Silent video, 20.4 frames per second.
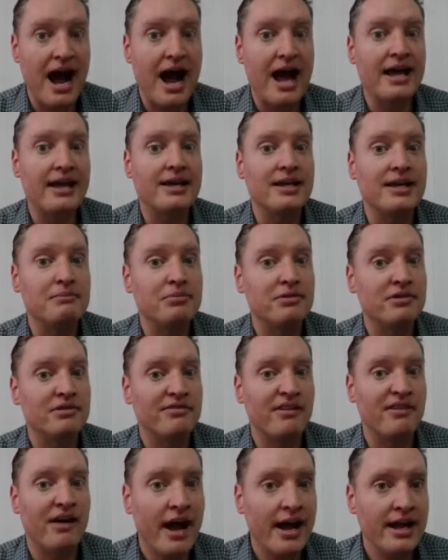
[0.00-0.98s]
I can
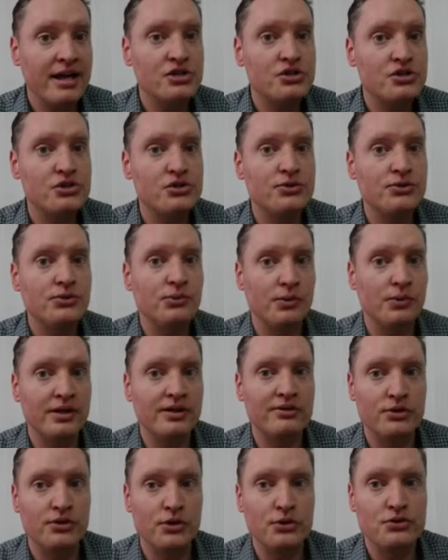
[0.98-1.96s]
provide you
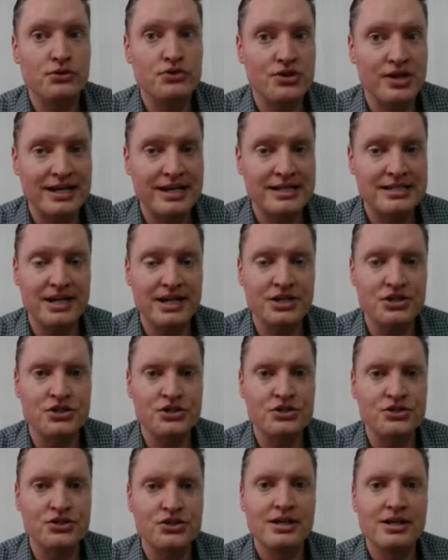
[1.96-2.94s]
with those
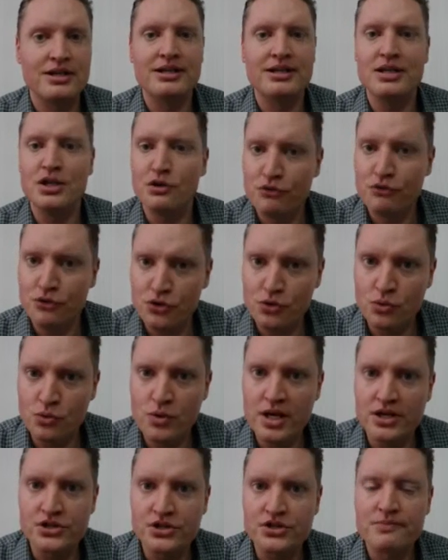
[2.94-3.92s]
citations if you
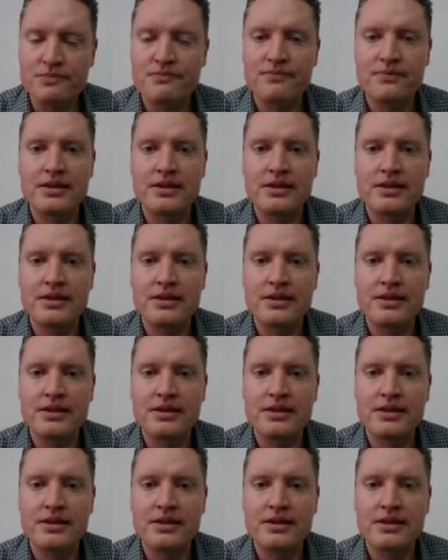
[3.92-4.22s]
wish.